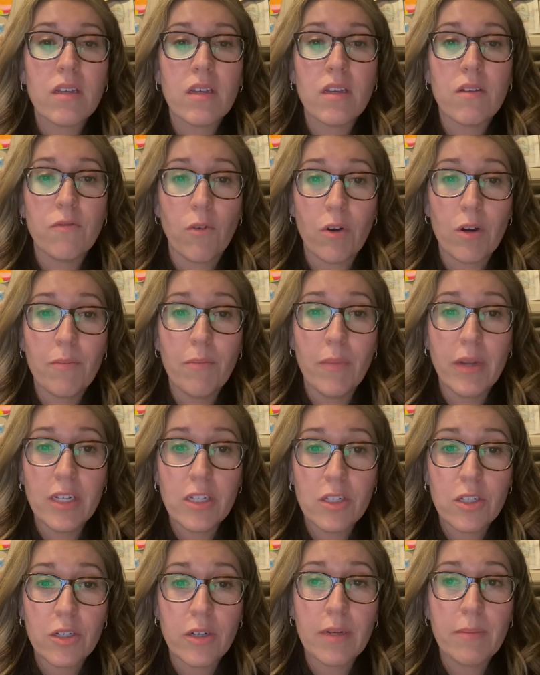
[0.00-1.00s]
for
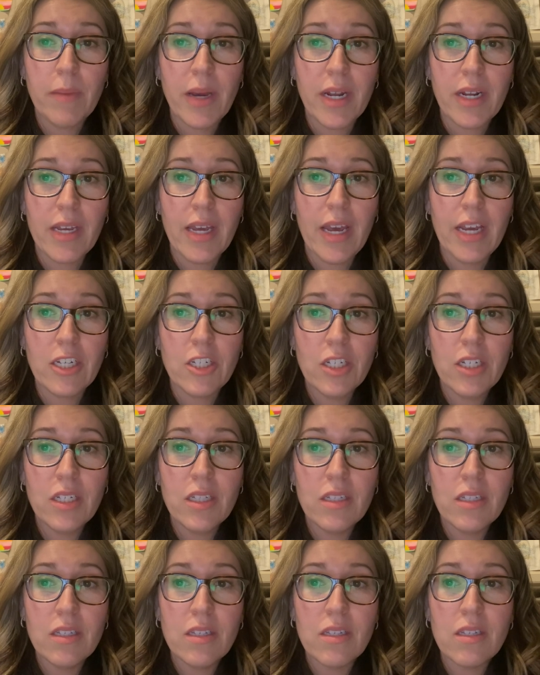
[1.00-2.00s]
administering
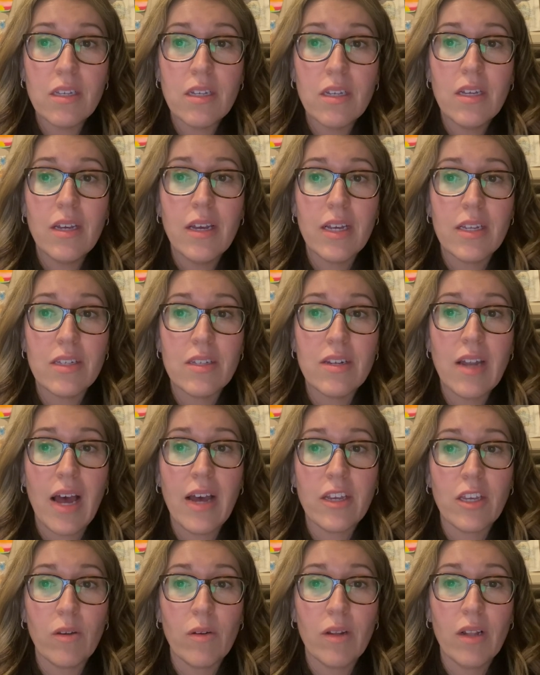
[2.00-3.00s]
medications is
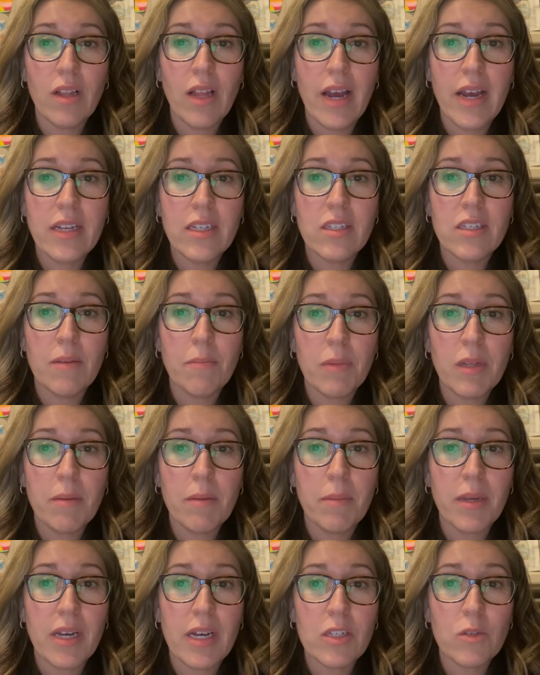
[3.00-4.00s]
not utilized simply
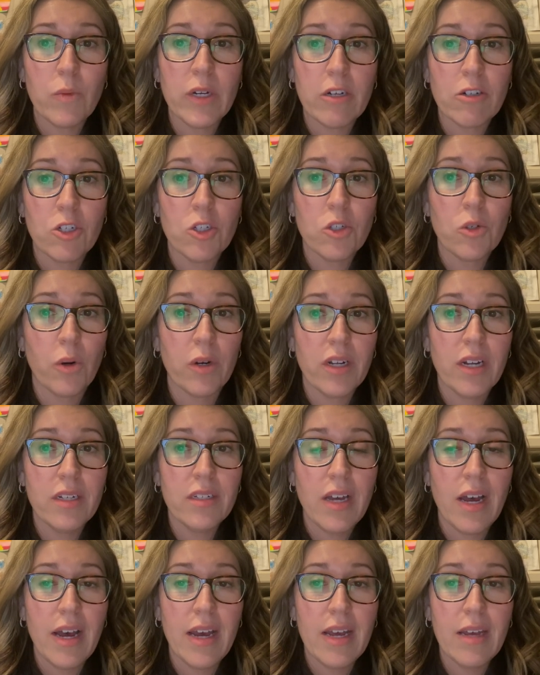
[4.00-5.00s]
because we are short on
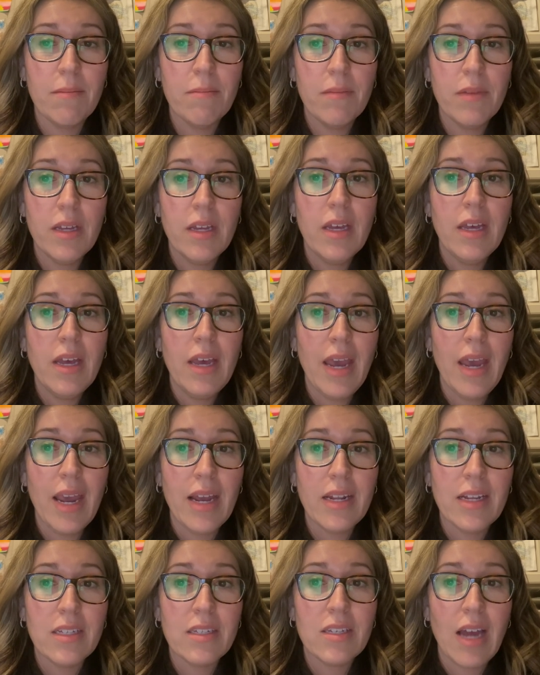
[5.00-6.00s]
time and
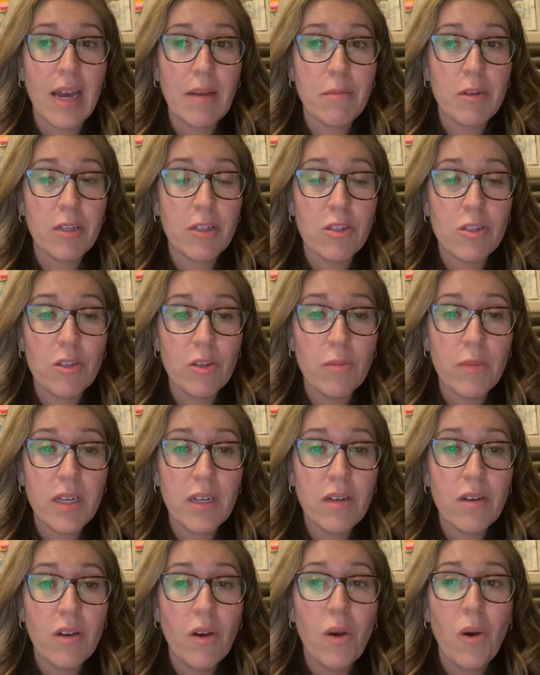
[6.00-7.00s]
it's time
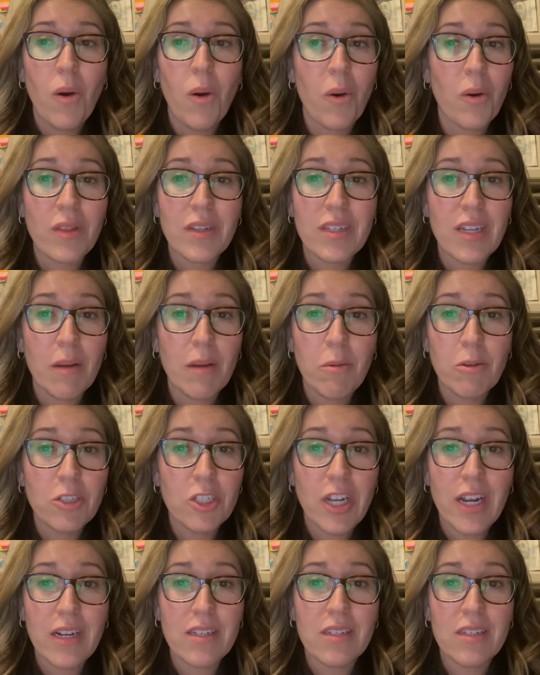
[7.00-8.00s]
consuming, or the double
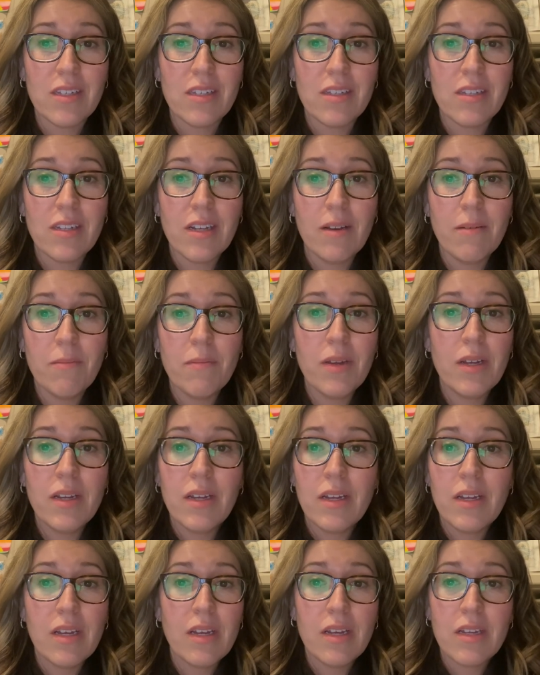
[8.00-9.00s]
check system
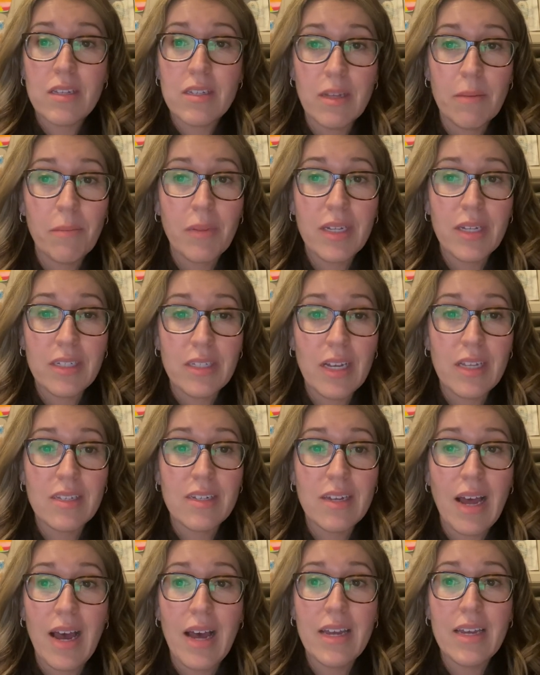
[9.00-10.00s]
simply does
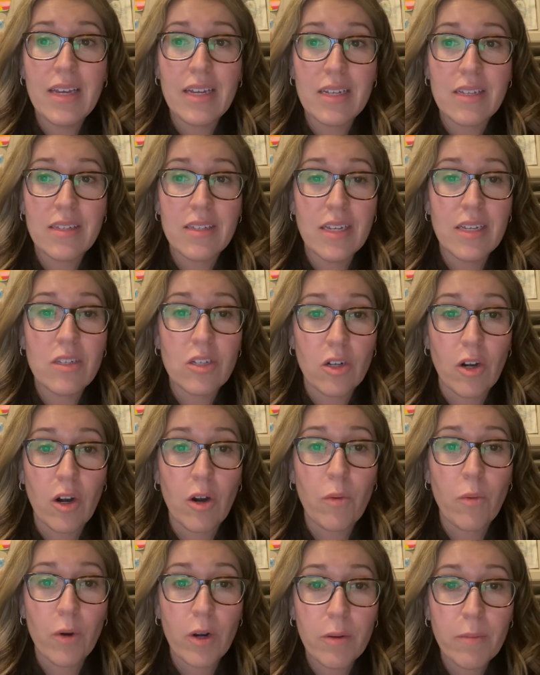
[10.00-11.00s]
not exist in our
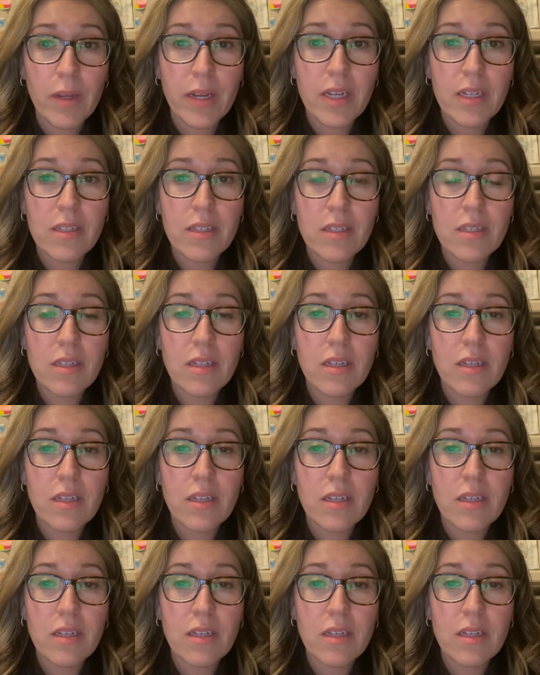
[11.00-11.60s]
workplace.